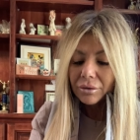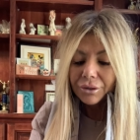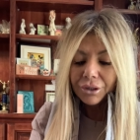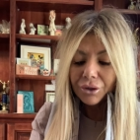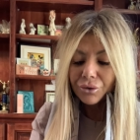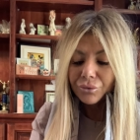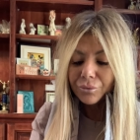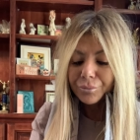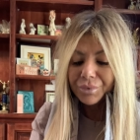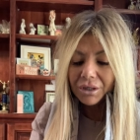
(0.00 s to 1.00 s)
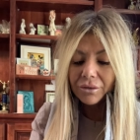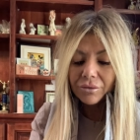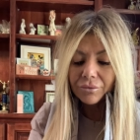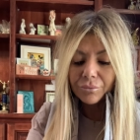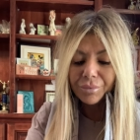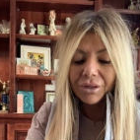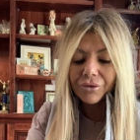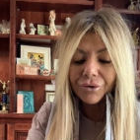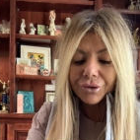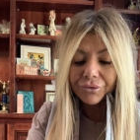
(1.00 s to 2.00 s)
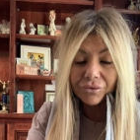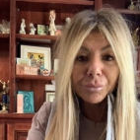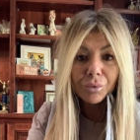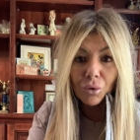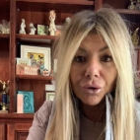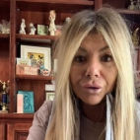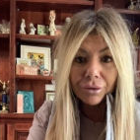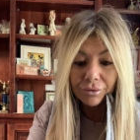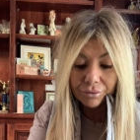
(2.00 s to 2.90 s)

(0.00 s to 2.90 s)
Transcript: you know, be, be there to support